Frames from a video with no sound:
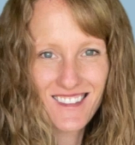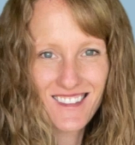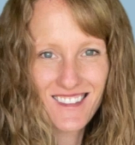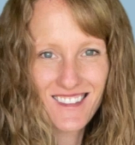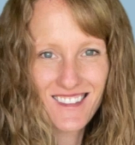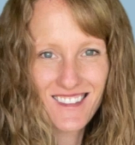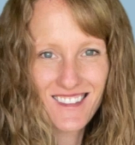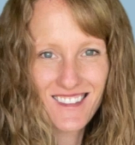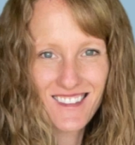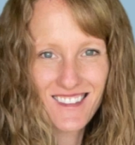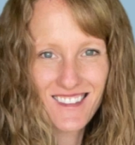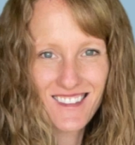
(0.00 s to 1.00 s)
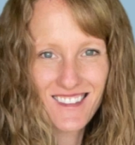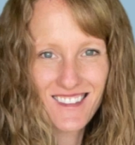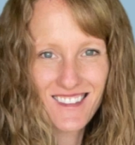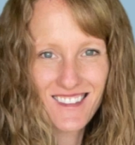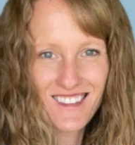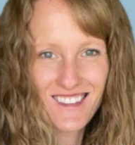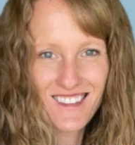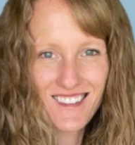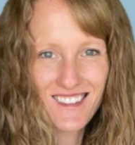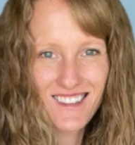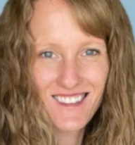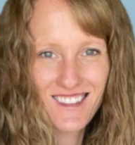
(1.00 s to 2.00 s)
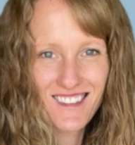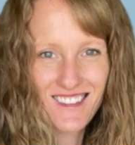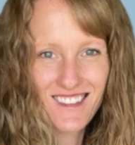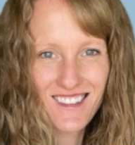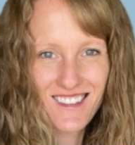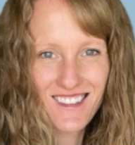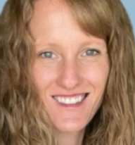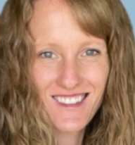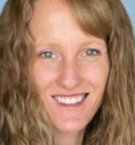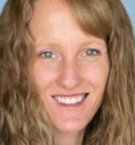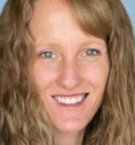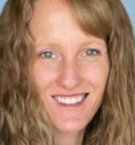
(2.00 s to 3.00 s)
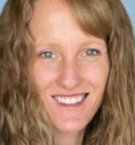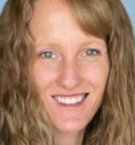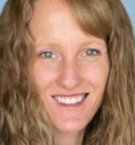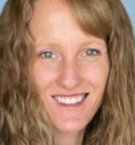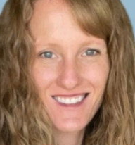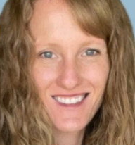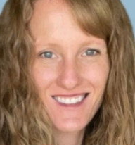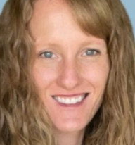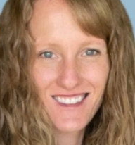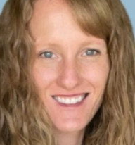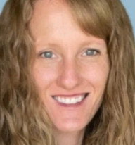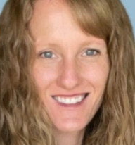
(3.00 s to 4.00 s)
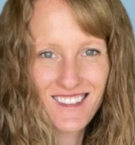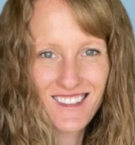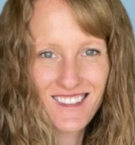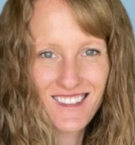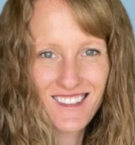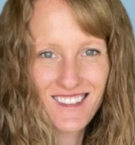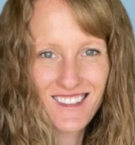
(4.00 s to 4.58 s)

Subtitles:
This is a still picture; no speech is visible.